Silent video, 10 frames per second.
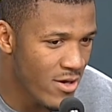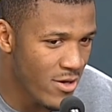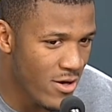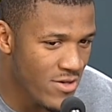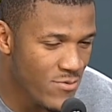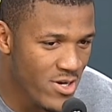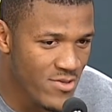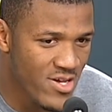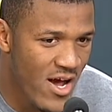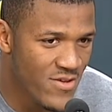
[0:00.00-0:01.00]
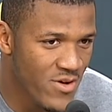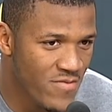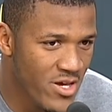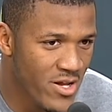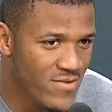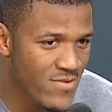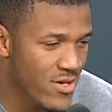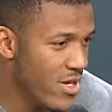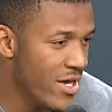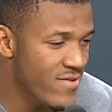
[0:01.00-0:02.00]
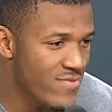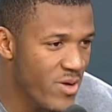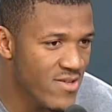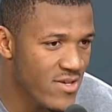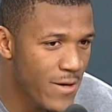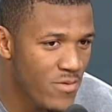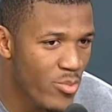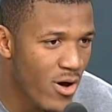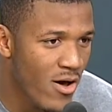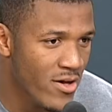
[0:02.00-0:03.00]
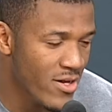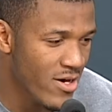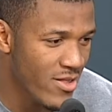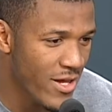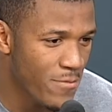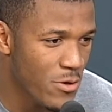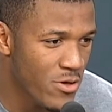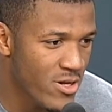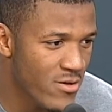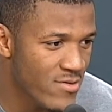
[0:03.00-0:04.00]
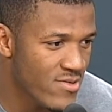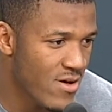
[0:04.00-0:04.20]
you know, he's one of those guys you have to get in get in space and give him the ball and uh, let him do what he do.